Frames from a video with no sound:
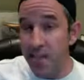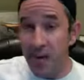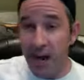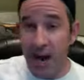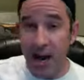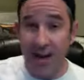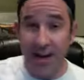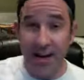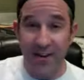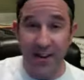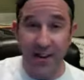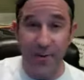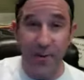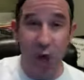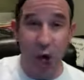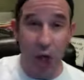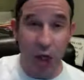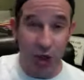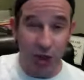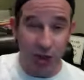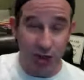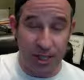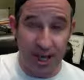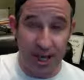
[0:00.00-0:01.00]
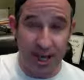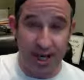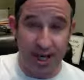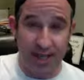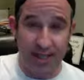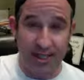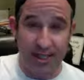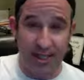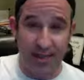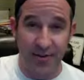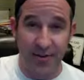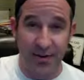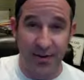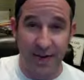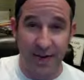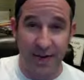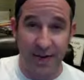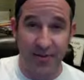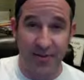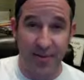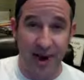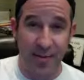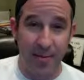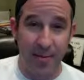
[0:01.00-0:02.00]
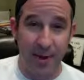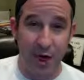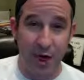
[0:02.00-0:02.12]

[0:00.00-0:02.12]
how to get them to understand it and self-identify it.